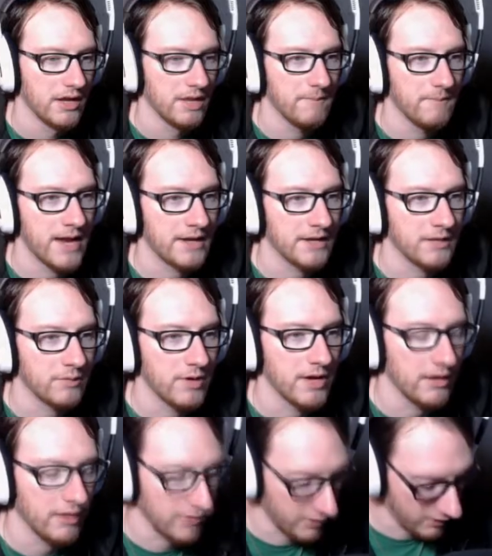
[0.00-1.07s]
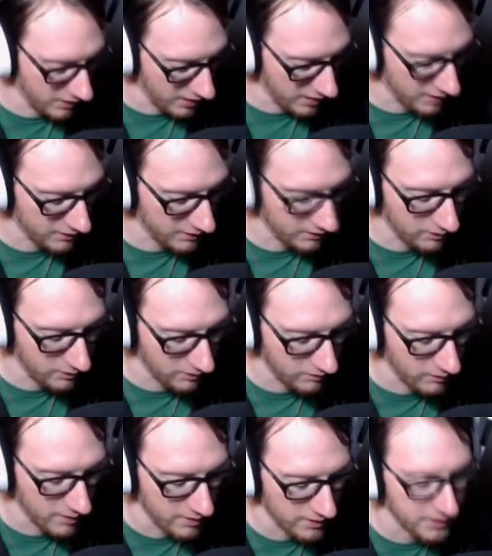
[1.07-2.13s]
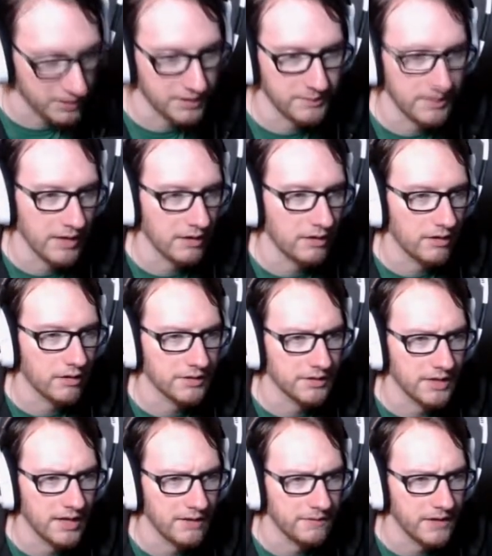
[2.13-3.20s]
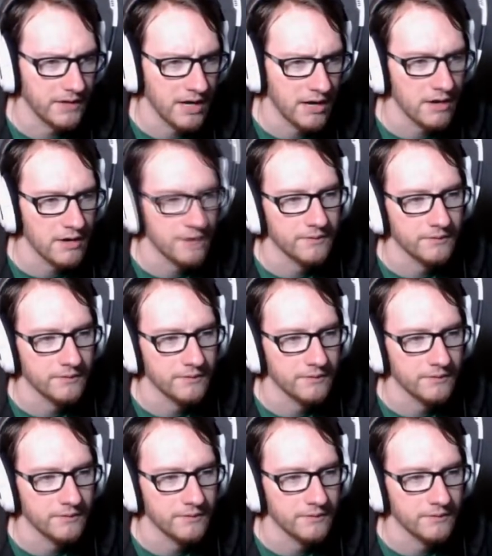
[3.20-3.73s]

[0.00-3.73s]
might as well. Okay, so we're just about close enough here.